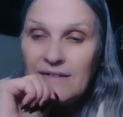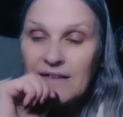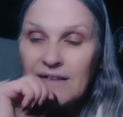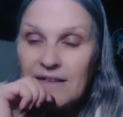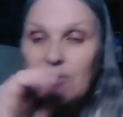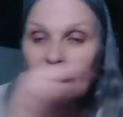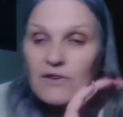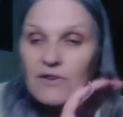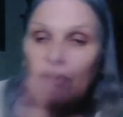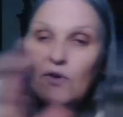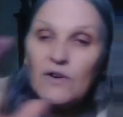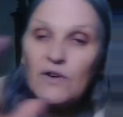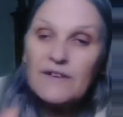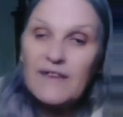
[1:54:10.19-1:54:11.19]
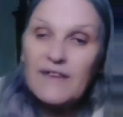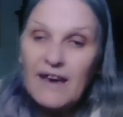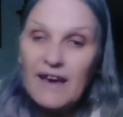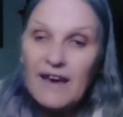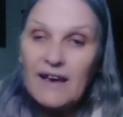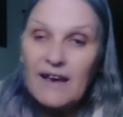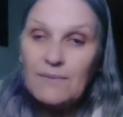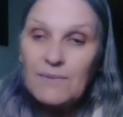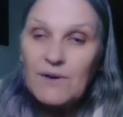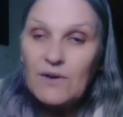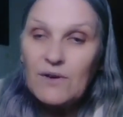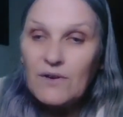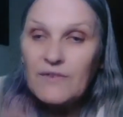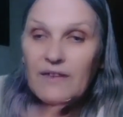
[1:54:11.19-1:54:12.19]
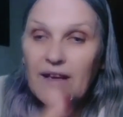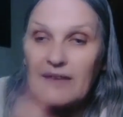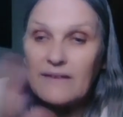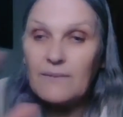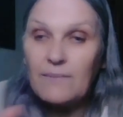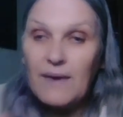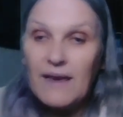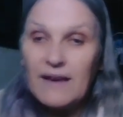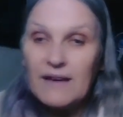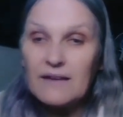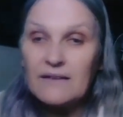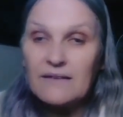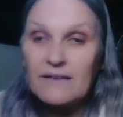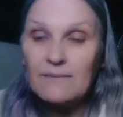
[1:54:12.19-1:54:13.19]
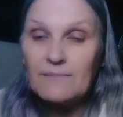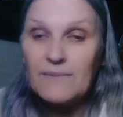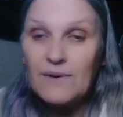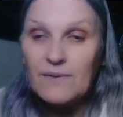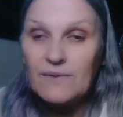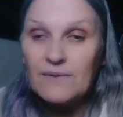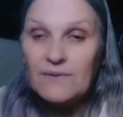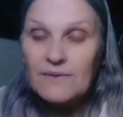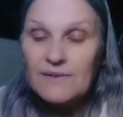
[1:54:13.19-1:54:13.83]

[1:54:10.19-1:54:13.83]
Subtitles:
They couldn't call it the hare because that's a pagan symbol,